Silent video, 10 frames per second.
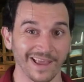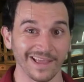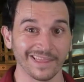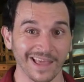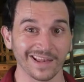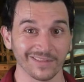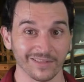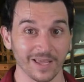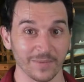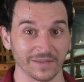In that
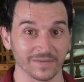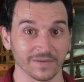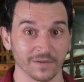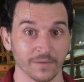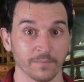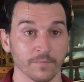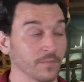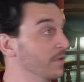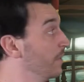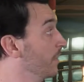limit,
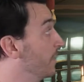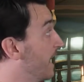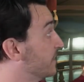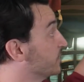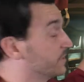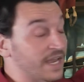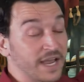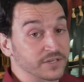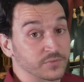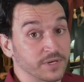that's your
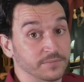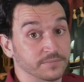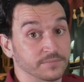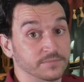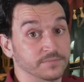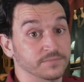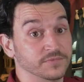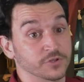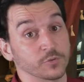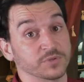tax rate,
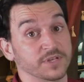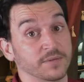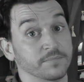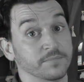0%.